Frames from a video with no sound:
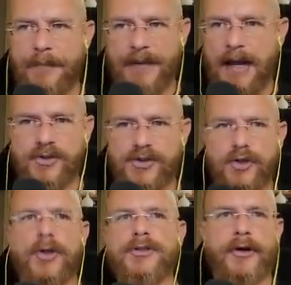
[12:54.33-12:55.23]
but I was
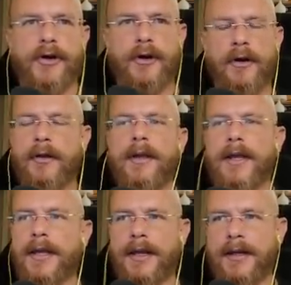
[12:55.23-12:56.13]
good to her
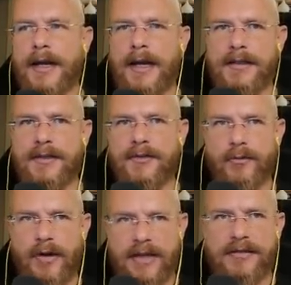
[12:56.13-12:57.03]
and I did
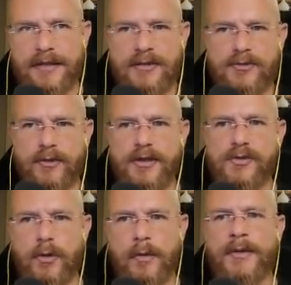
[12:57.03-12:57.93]
the right things with
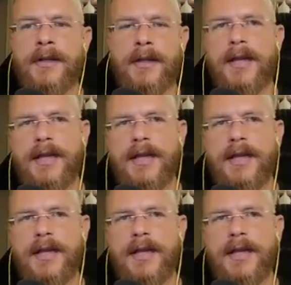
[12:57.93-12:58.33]
this woman